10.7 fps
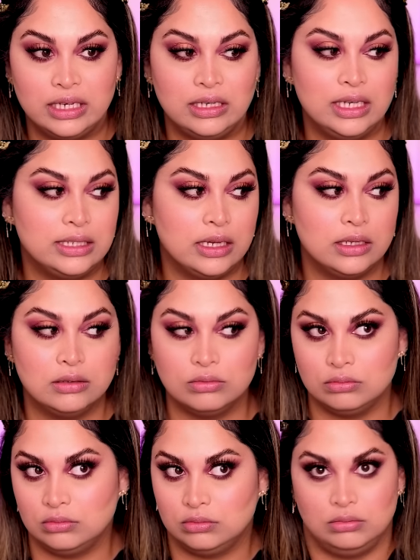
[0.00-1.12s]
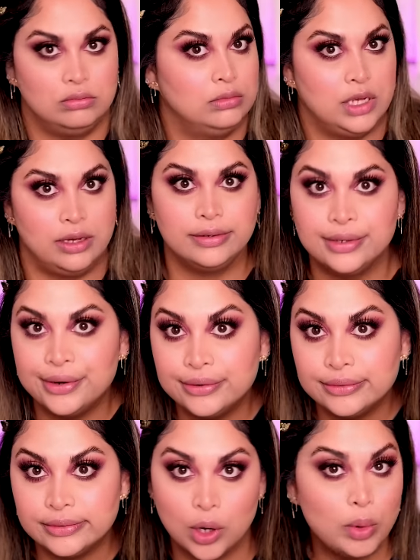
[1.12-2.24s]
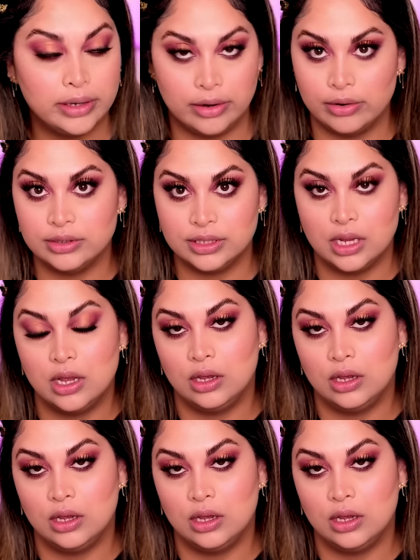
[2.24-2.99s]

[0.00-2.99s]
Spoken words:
And he says, I don't know. No one knows.